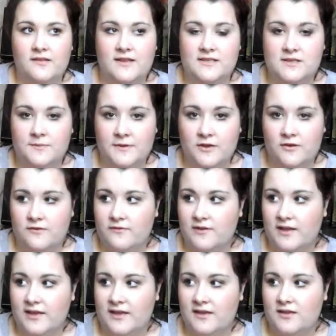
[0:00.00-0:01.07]
This will be good for
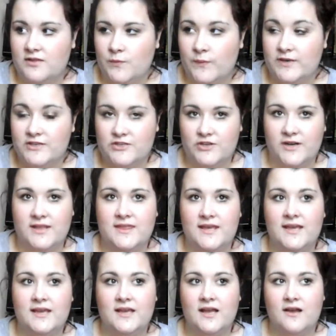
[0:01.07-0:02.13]
like the winter, I
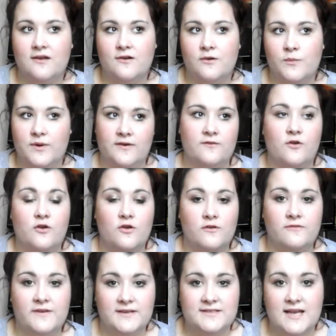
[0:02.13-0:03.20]
think, or when I've not got a
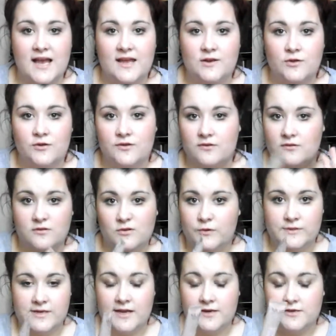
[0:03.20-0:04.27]
fake tan on or no
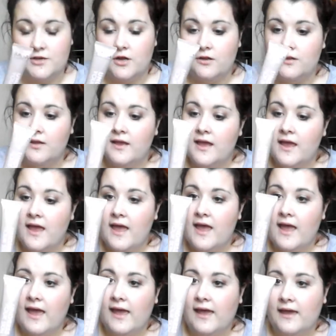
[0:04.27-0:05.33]
tan at all.
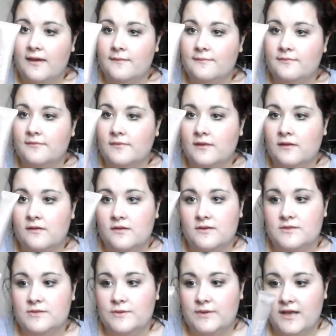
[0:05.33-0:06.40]

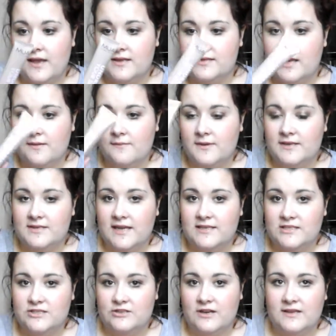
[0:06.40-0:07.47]
So yes, I'm excited
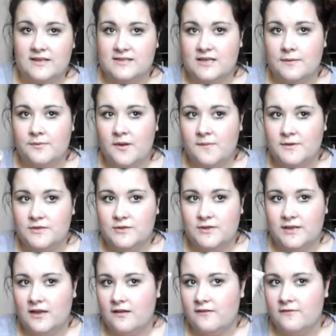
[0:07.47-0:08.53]
to try this, and I'll probably do
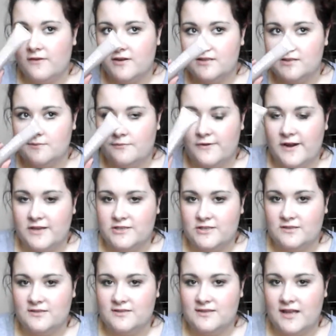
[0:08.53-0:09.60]
like a first
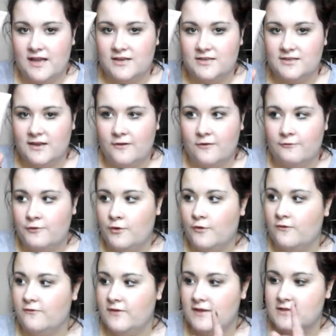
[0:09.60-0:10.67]
impression slash like review
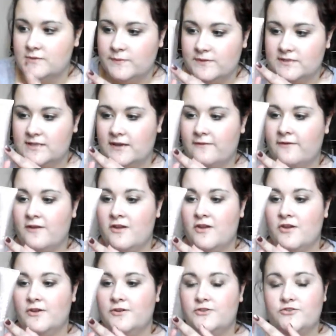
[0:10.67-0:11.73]
of this once I've
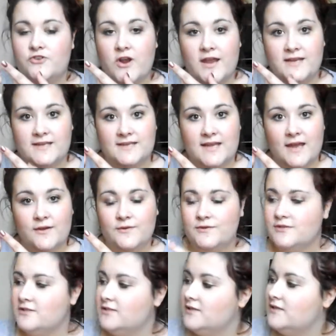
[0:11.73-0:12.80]
tried it
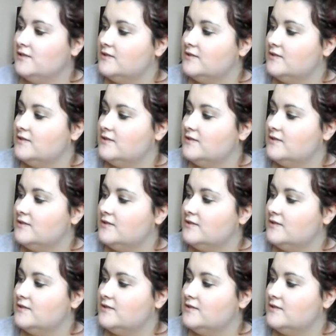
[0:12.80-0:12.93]
out.